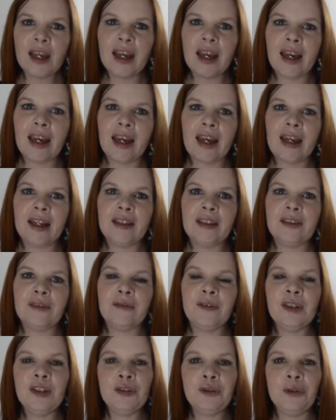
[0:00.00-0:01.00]
And
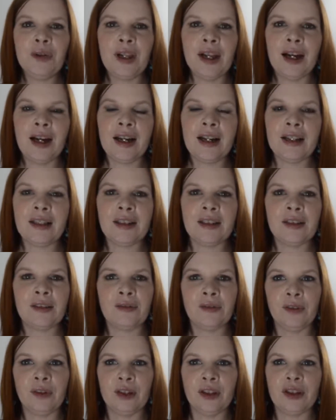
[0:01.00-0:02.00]
visualize
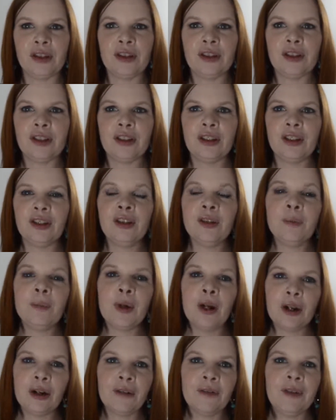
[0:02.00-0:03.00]
first your
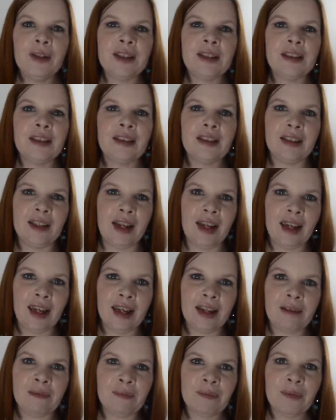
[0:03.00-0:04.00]
perfect
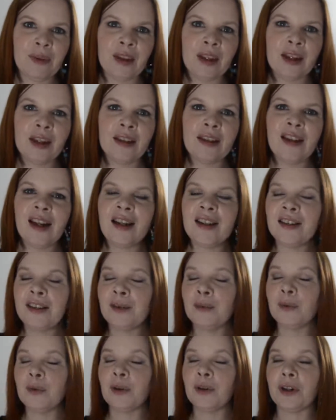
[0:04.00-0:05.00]
day. Not
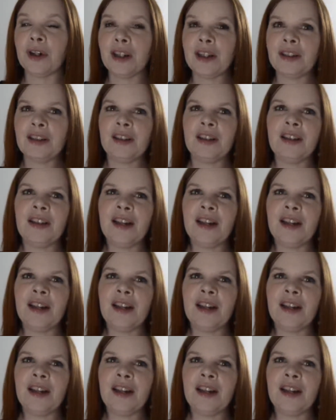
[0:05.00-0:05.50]
some crazy